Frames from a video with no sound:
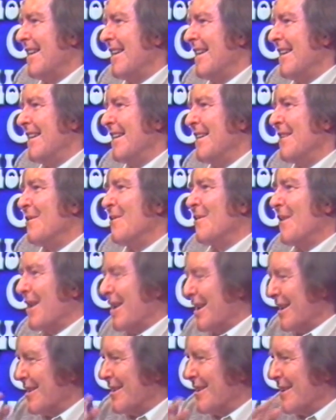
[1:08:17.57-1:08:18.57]
Uh,
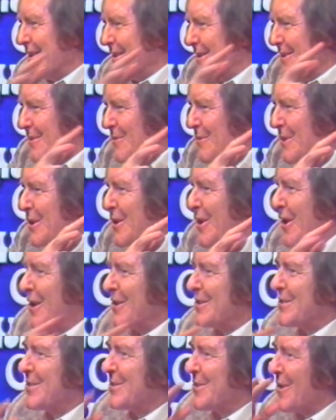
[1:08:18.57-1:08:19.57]
we
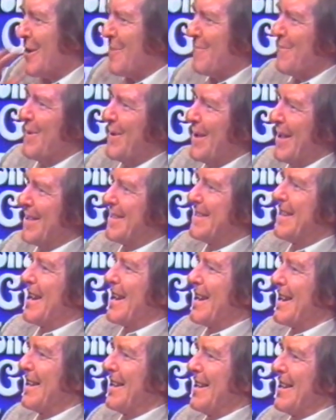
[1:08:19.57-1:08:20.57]
can't stop and
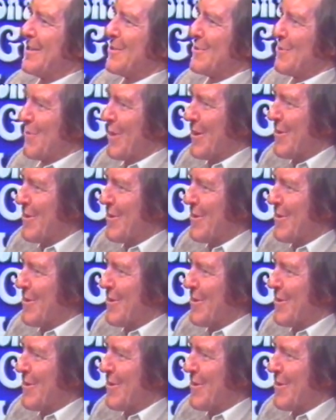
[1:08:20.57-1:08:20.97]
say, let's